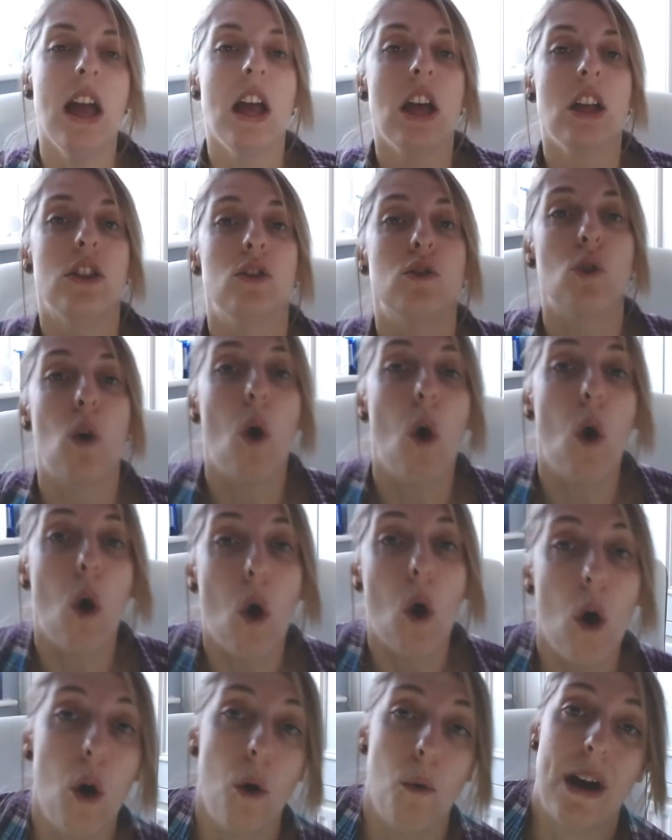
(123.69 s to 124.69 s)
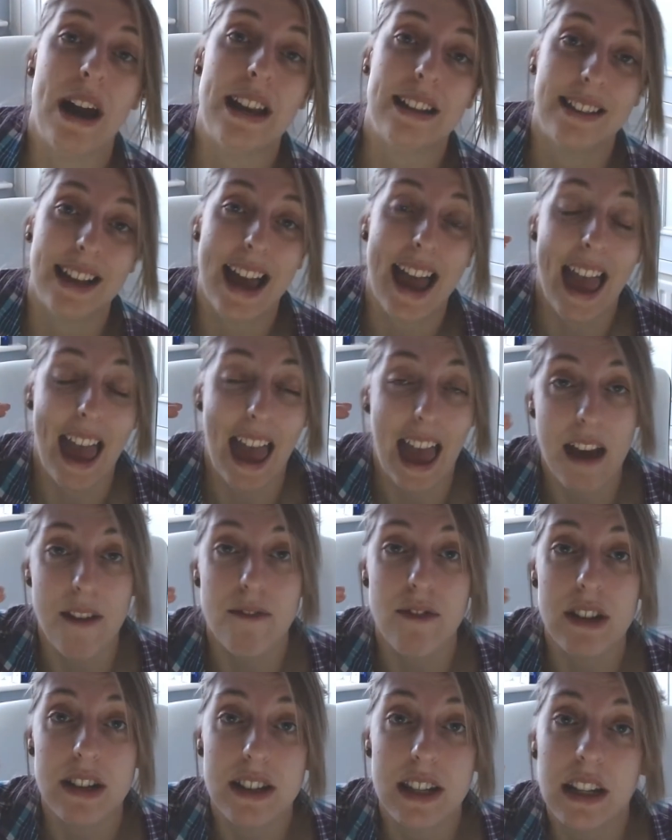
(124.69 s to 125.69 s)
There's always, like
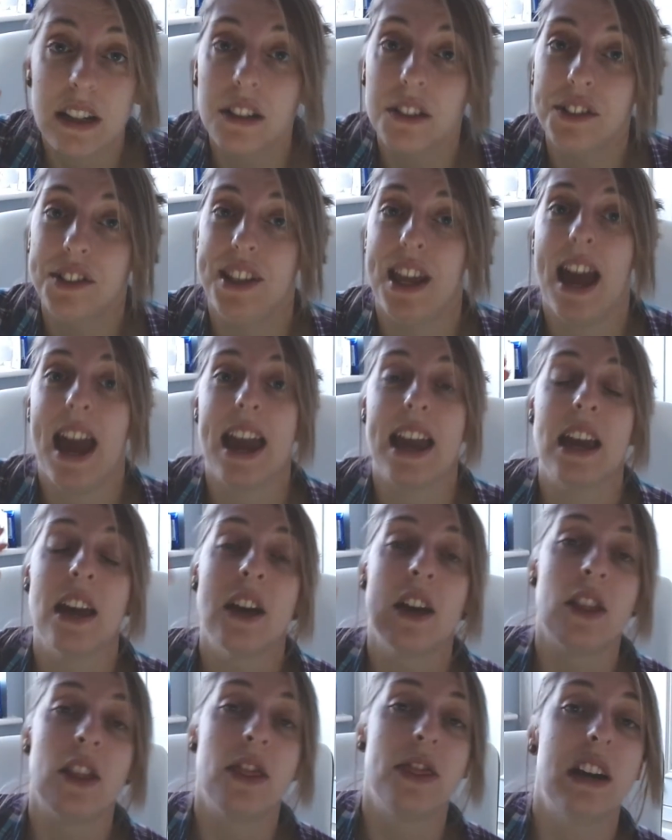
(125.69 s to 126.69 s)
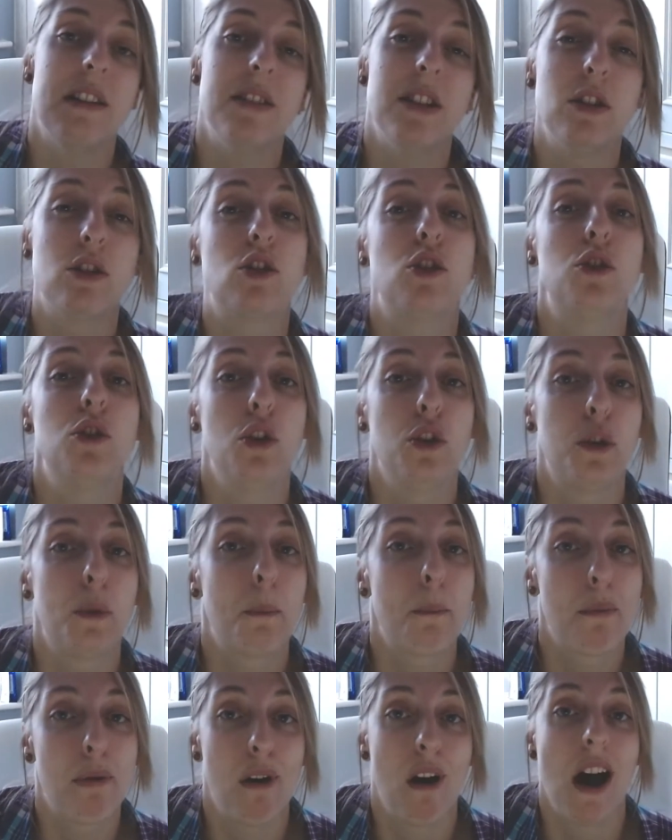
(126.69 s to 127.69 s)
every single day, there is good
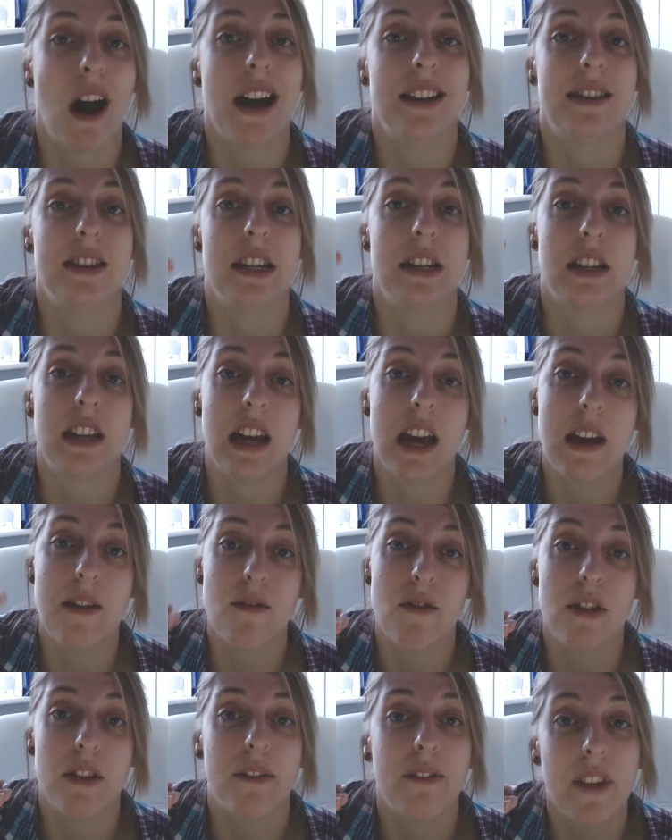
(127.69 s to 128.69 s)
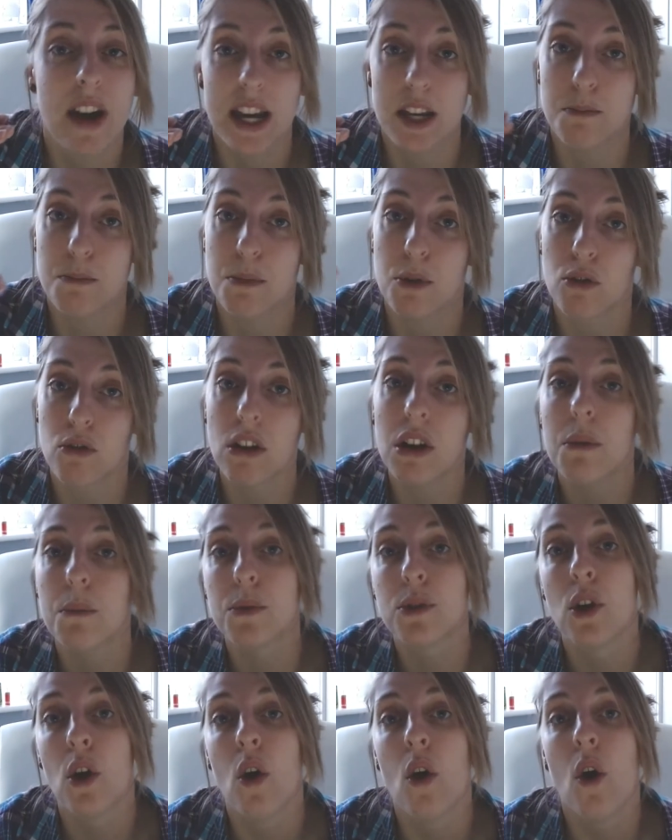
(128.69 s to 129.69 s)
prices either in the Facebook
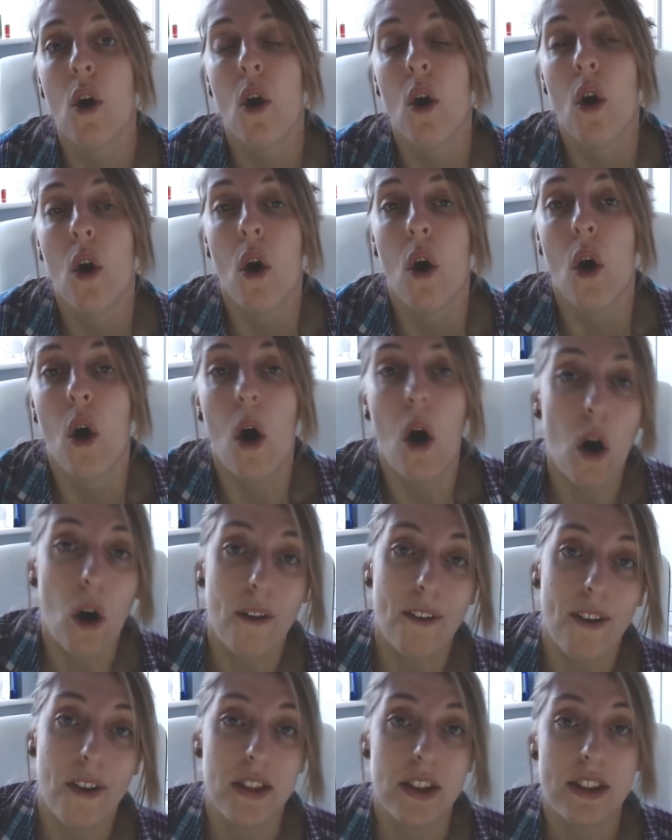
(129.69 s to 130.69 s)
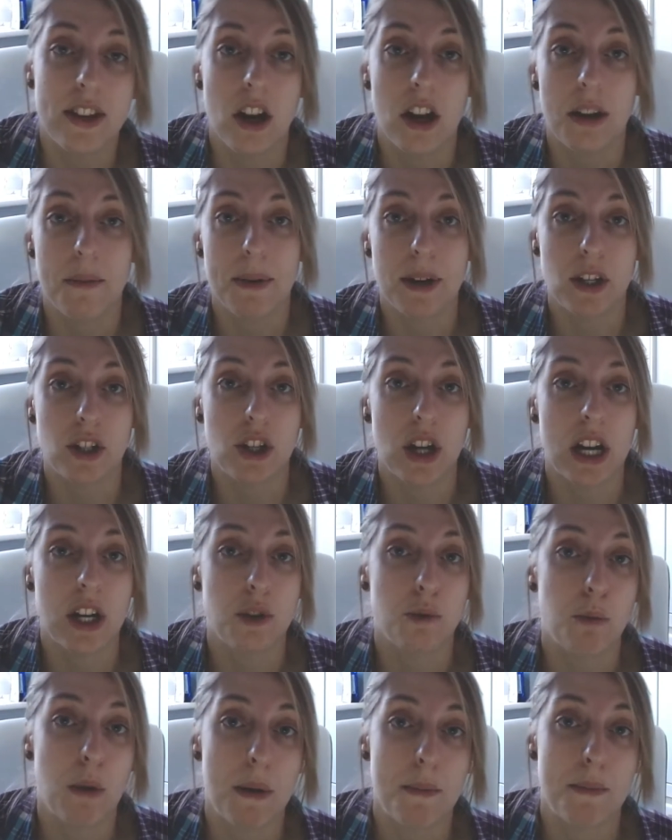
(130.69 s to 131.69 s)
groups or on the Turnip
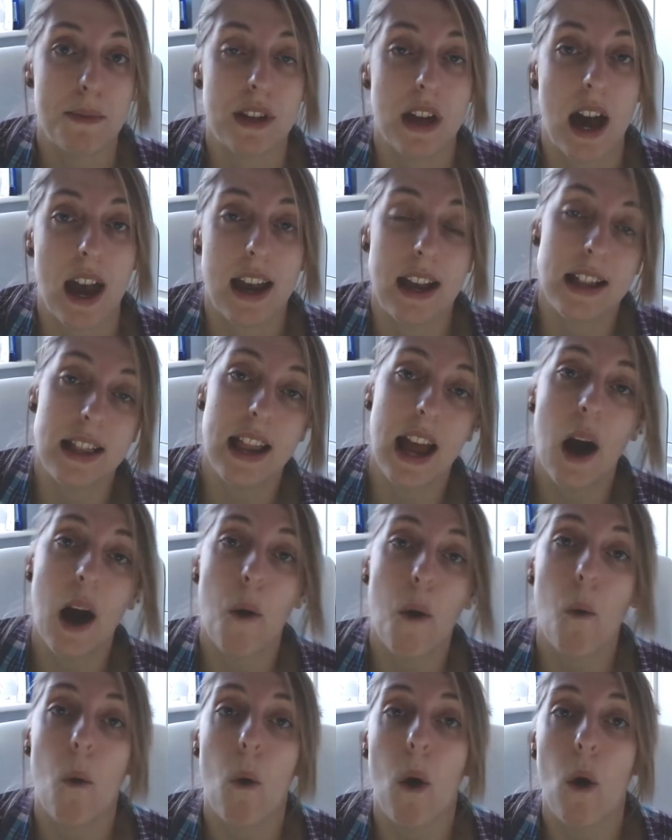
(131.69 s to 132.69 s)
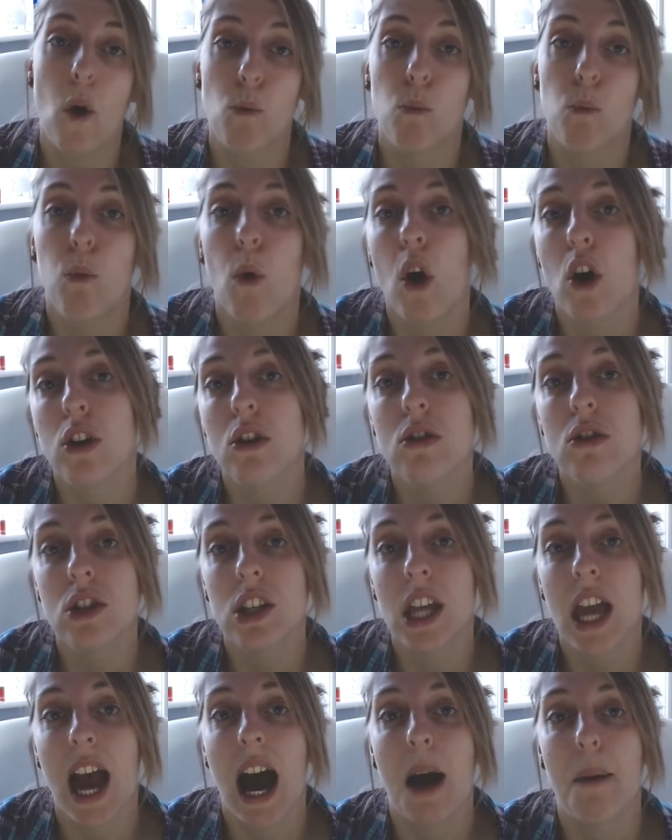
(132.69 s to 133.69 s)
Exchange website. Now, what
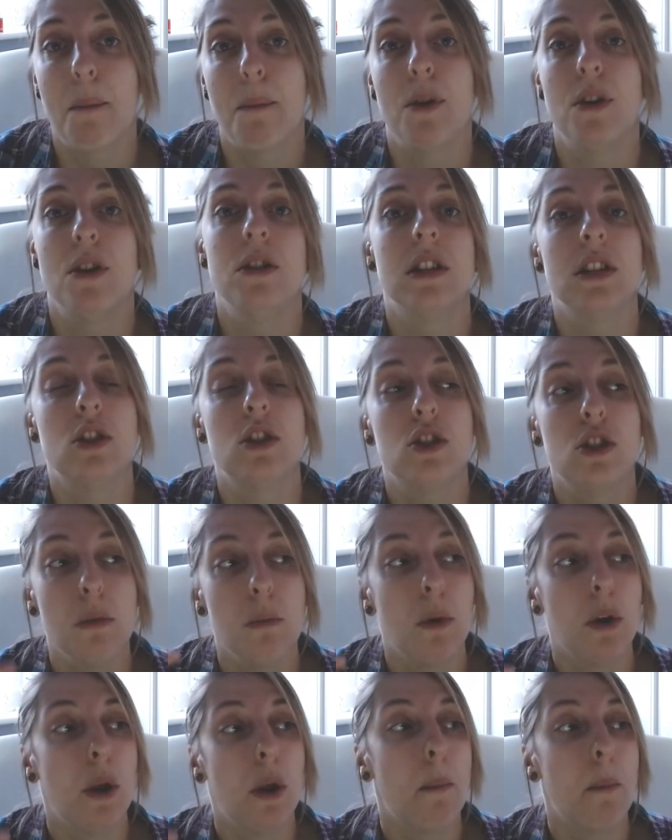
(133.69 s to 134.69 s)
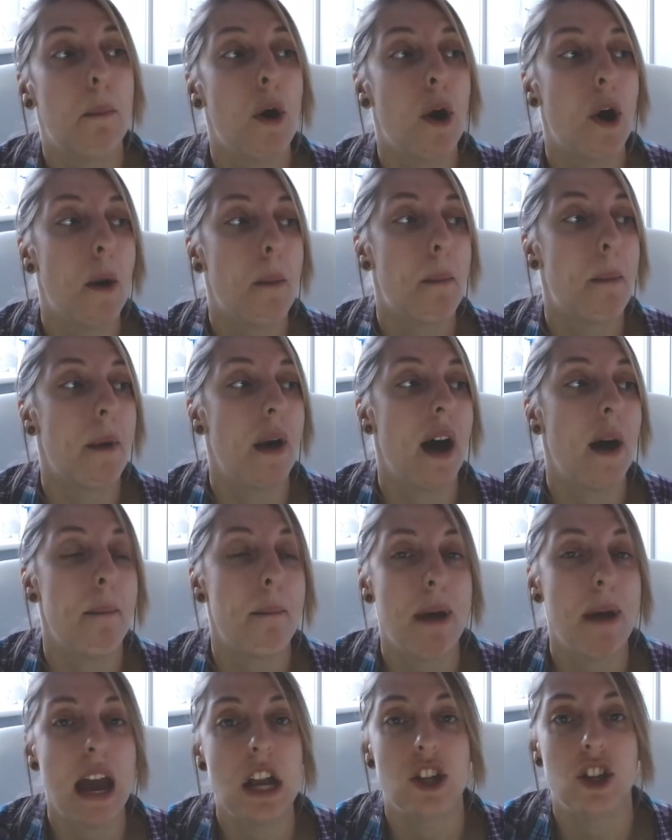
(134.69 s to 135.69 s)
usually happens is someone will put up a
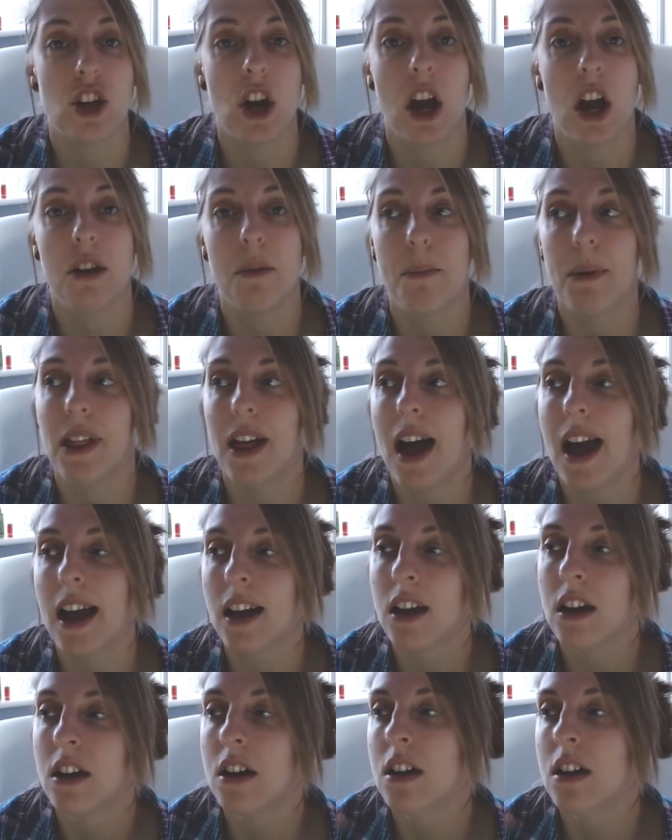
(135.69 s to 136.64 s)
picture and they'll be like,